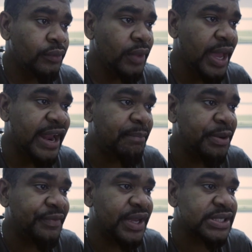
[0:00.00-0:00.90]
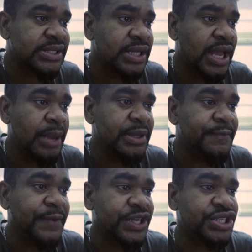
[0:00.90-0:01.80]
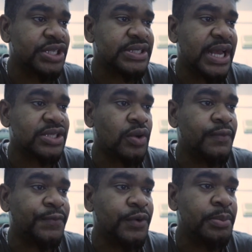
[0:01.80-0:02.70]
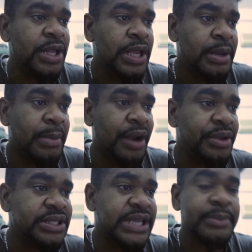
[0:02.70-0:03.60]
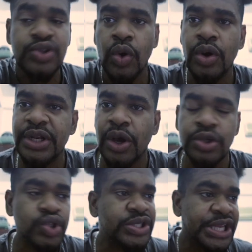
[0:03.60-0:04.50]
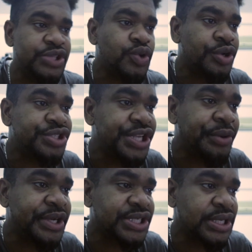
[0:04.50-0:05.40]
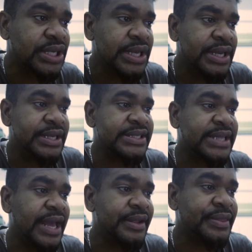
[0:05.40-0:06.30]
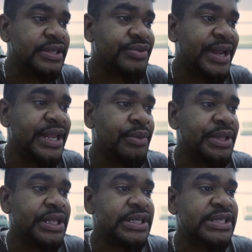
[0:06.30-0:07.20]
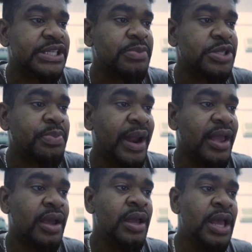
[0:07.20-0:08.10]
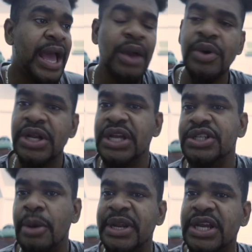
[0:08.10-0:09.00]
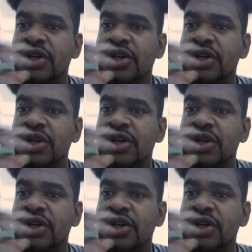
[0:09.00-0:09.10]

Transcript: and our previous infections as confirmed by real time. So they also take into consideration these kind of things right there within the 6 months prior. I wonder in Dominica,